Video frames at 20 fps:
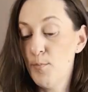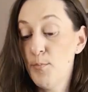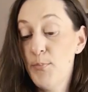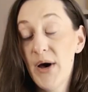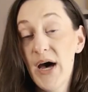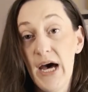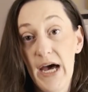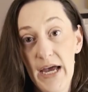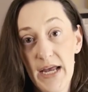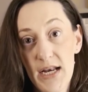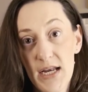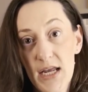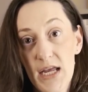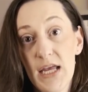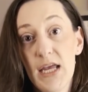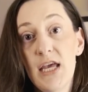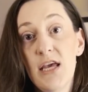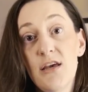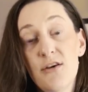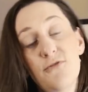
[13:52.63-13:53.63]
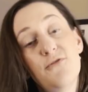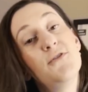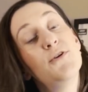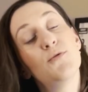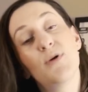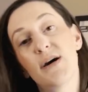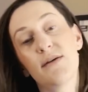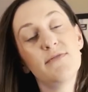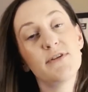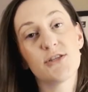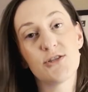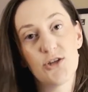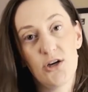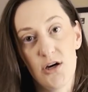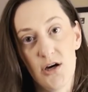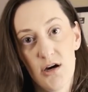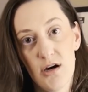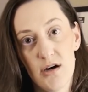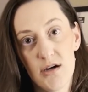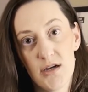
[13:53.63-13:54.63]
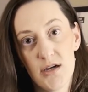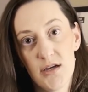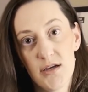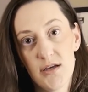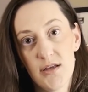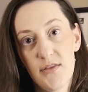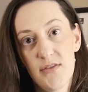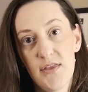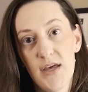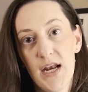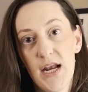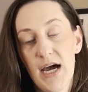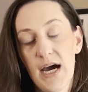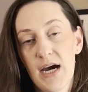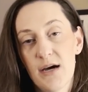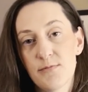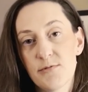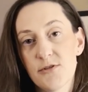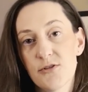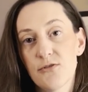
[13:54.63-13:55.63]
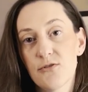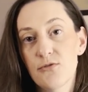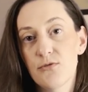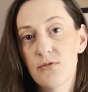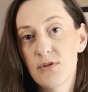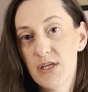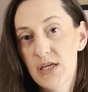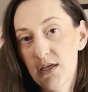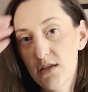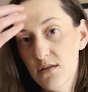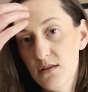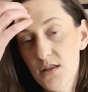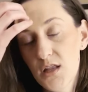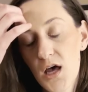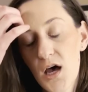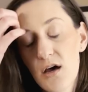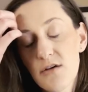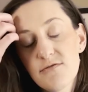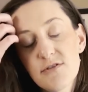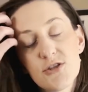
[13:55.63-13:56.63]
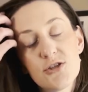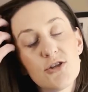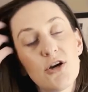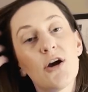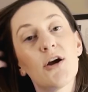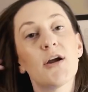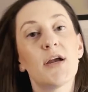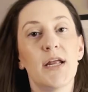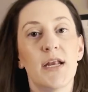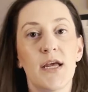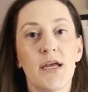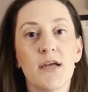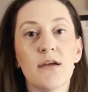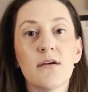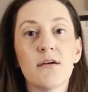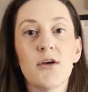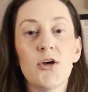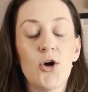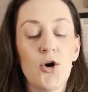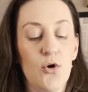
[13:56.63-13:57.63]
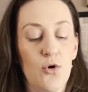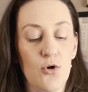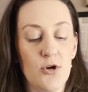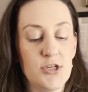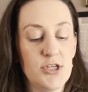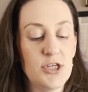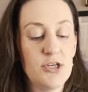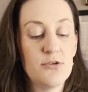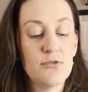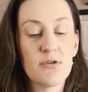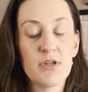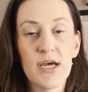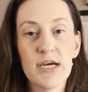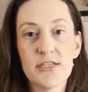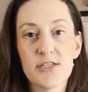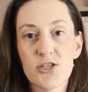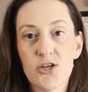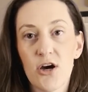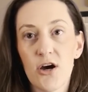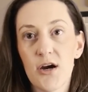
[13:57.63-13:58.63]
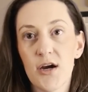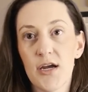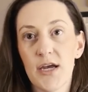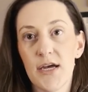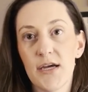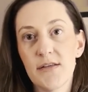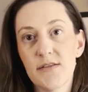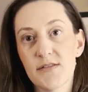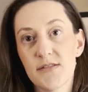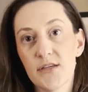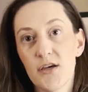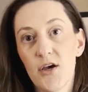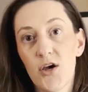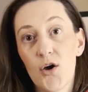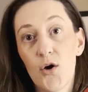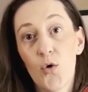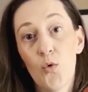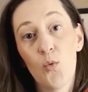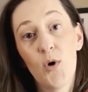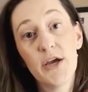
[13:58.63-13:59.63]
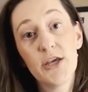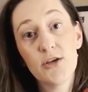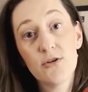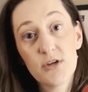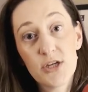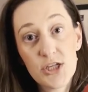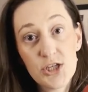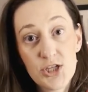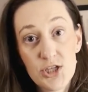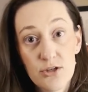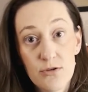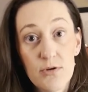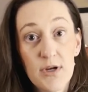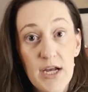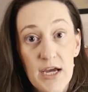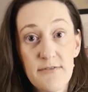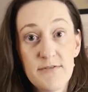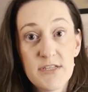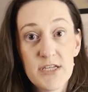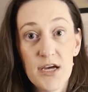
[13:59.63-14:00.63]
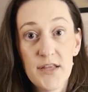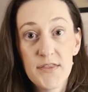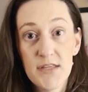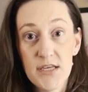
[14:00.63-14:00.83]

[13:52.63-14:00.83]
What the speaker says: but if you have a dog that absolutely loves targeting or to utilize targets, what you can do, and I've done